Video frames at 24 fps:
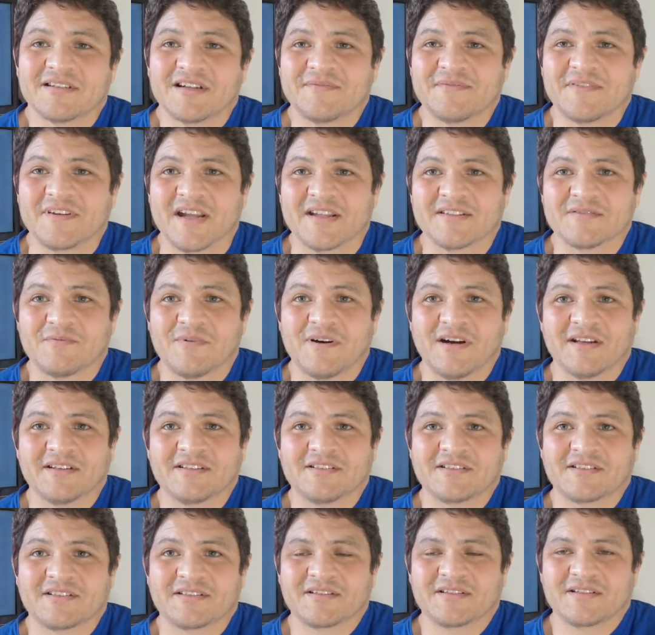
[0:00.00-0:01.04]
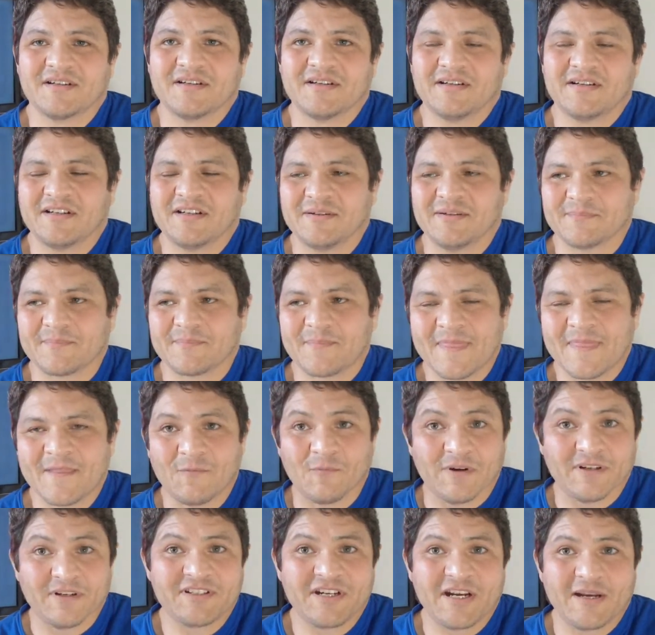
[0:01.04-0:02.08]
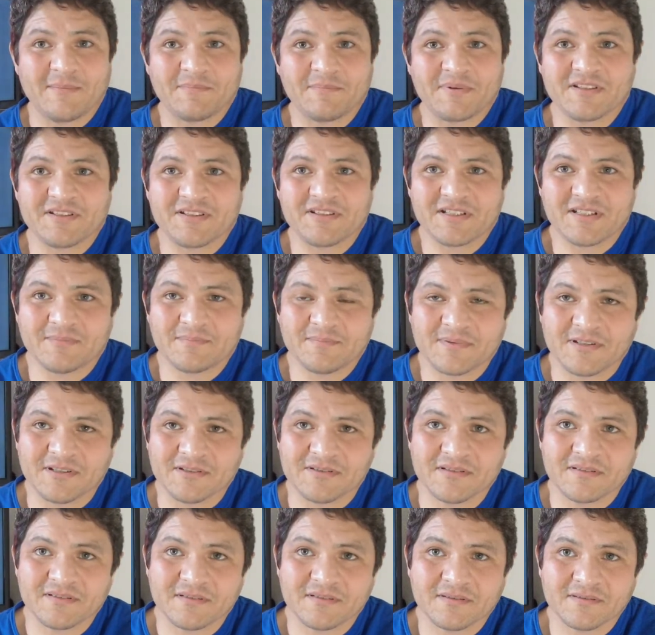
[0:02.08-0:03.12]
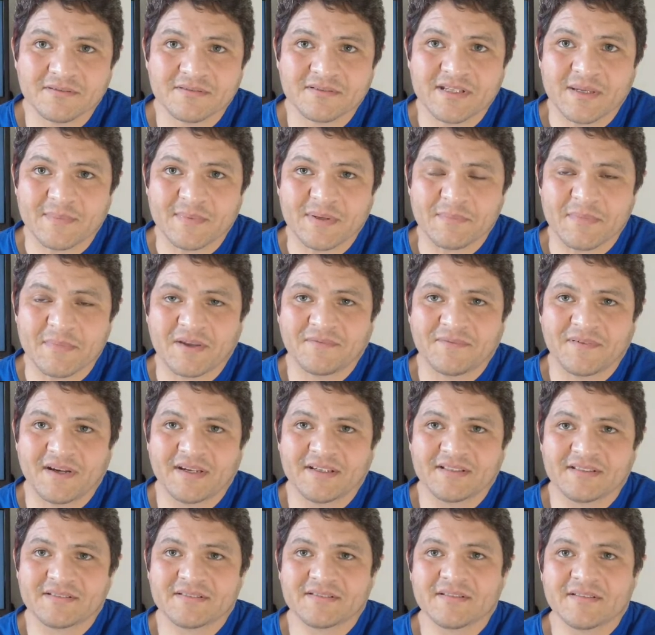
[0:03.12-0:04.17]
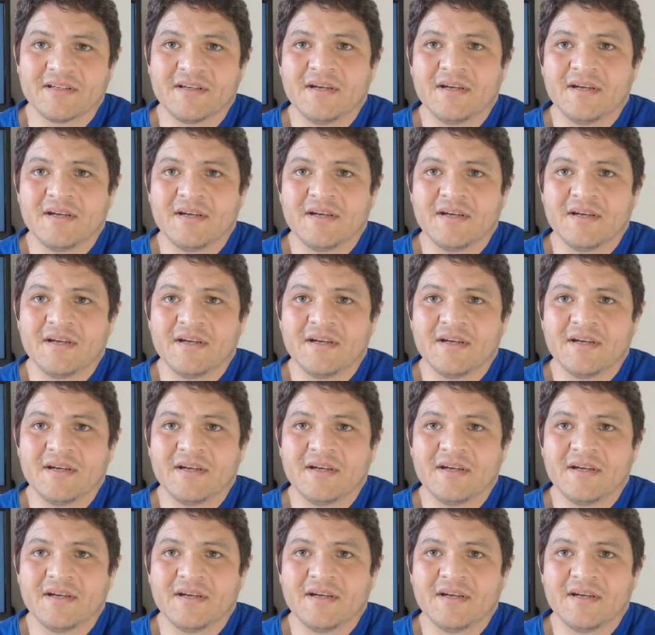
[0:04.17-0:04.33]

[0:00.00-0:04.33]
If you guys watch One Championship, those MMA fights,